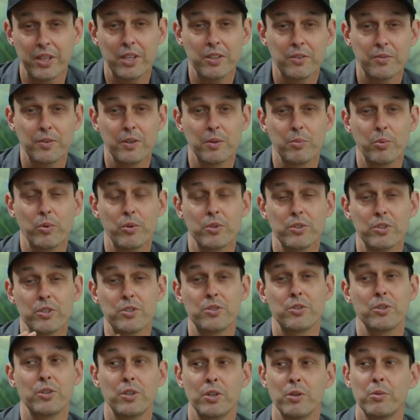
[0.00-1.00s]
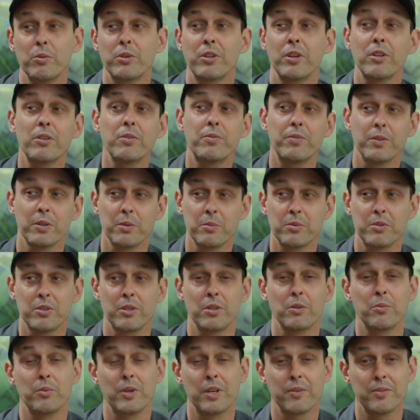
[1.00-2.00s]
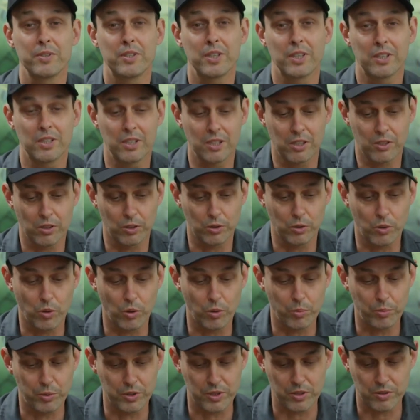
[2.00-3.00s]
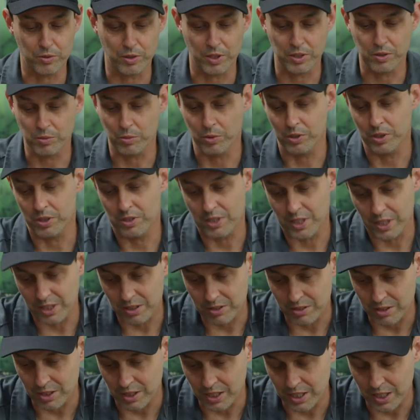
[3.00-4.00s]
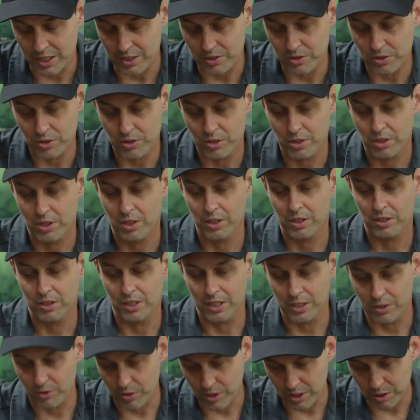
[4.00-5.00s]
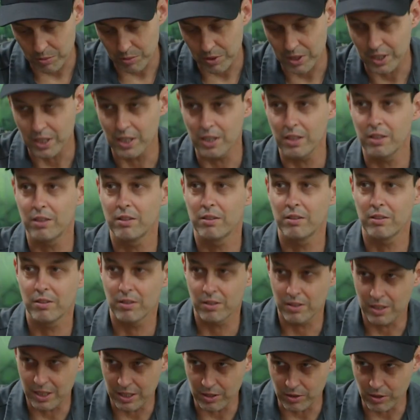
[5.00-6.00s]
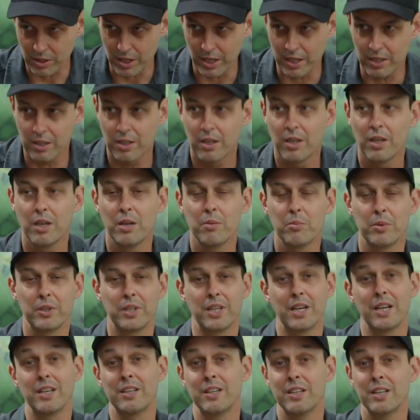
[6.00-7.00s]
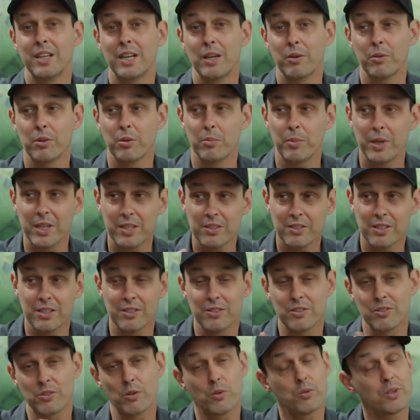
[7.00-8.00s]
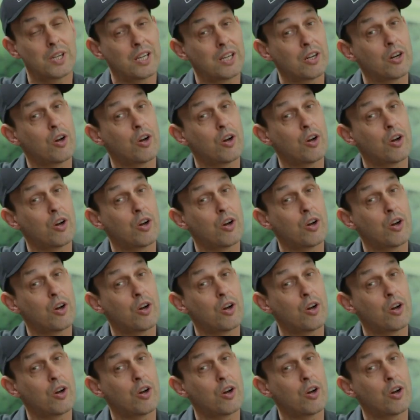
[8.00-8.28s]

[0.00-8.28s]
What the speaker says: think it's very important, just so you know, with other films, we have a technique called cold pre-stretch where you take it to the edge, then you hit it with heat, then you cut. But the idea now with Omega-Skinz is don't take